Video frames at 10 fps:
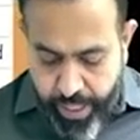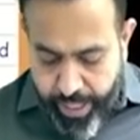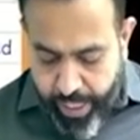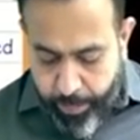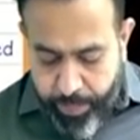
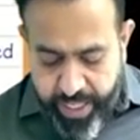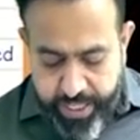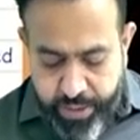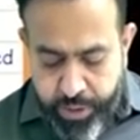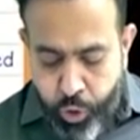
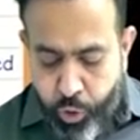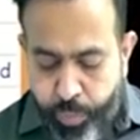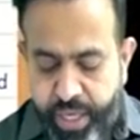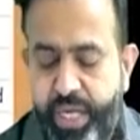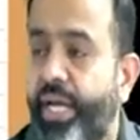application should
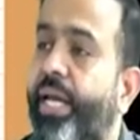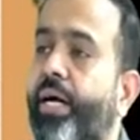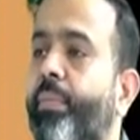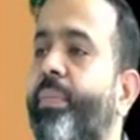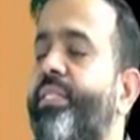be in India,
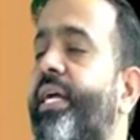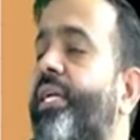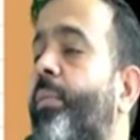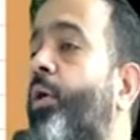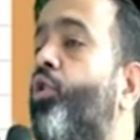means that
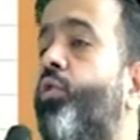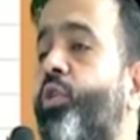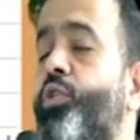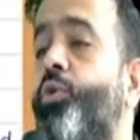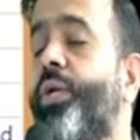amount
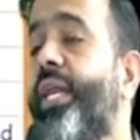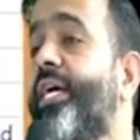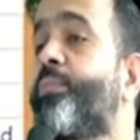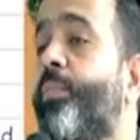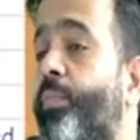was
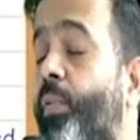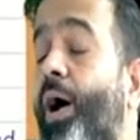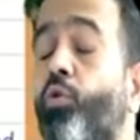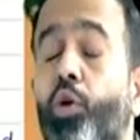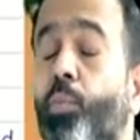utilized
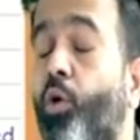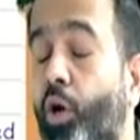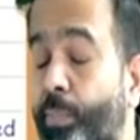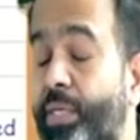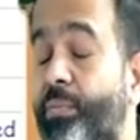out of
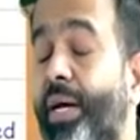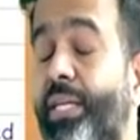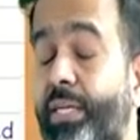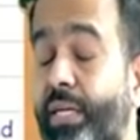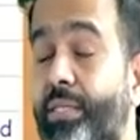corpus by
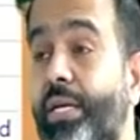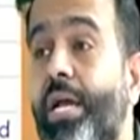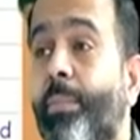the trust,